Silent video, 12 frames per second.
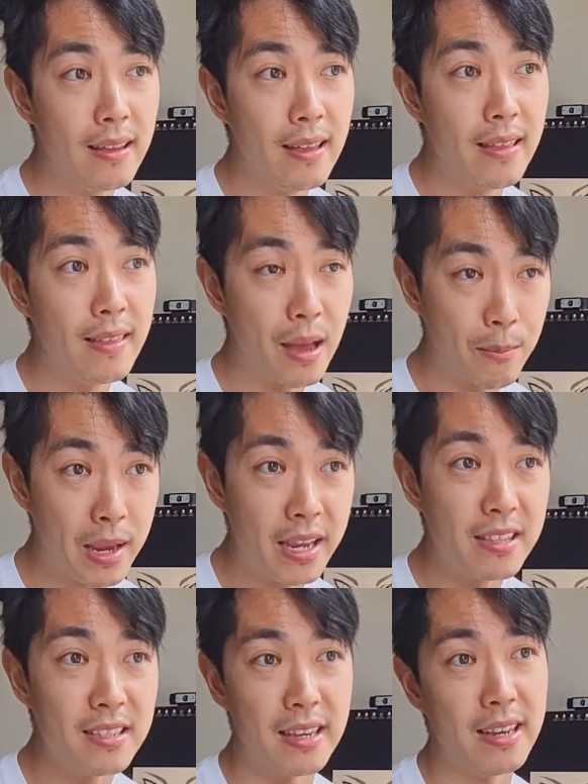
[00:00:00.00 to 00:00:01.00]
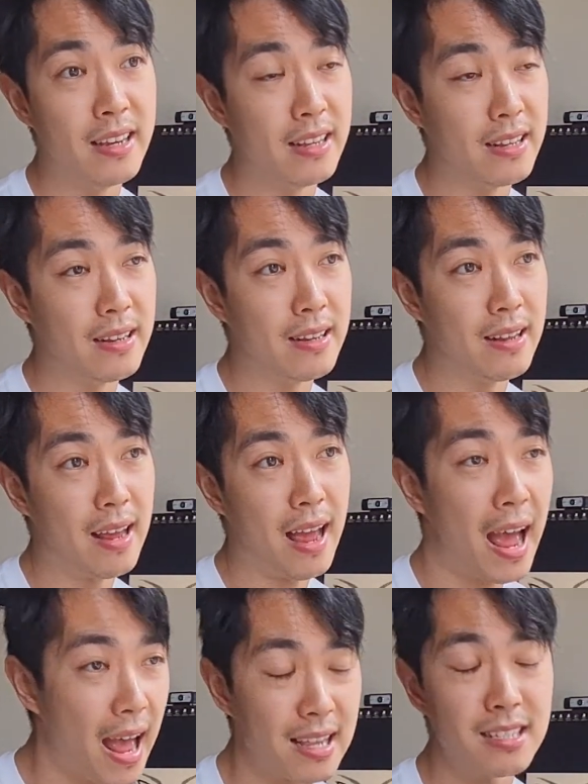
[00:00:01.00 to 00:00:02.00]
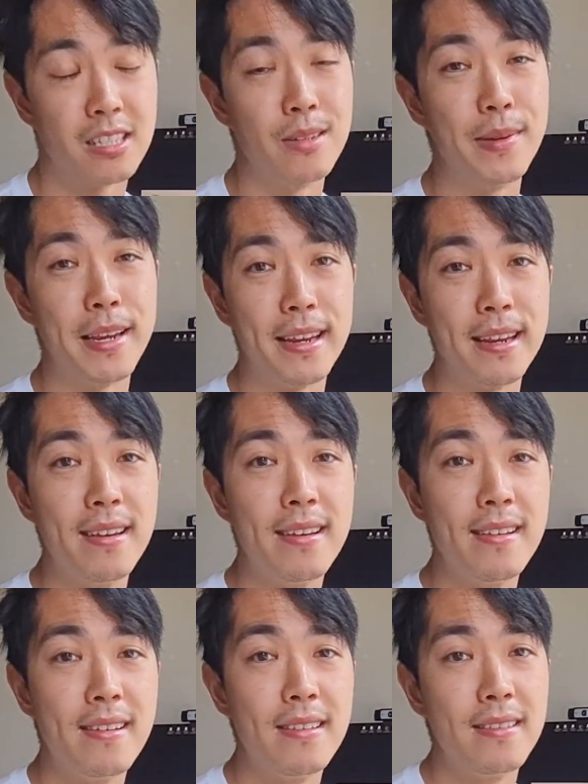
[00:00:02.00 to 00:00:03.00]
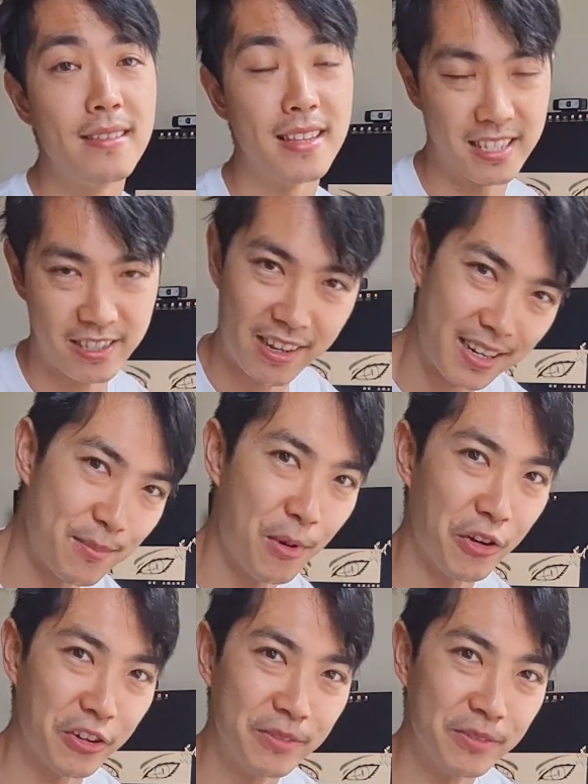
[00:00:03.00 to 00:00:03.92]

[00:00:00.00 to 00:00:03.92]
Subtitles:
That means it has to be the starter motor.